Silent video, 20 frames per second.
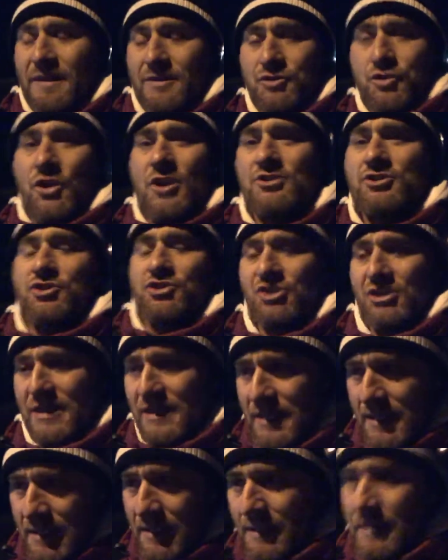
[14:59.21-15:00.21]
the
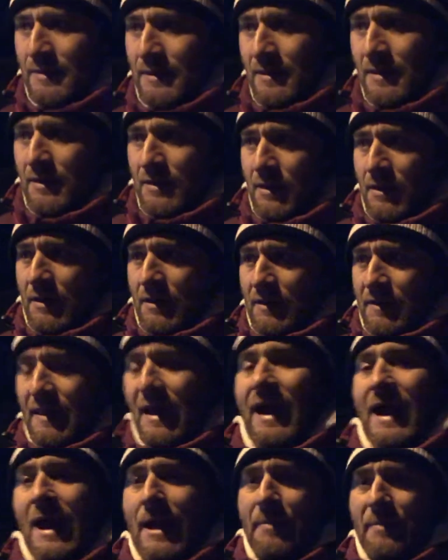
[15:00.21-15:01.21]
tragedy
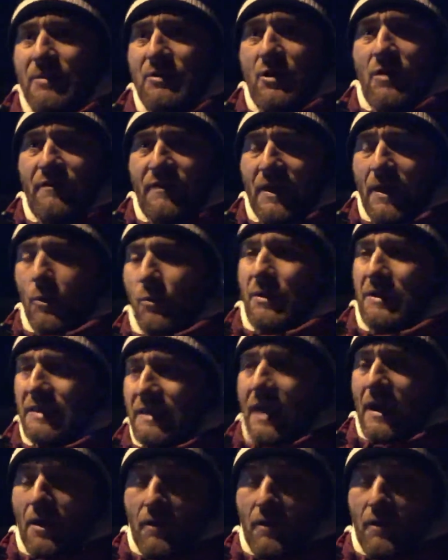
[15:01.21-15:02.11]
that happened over that week,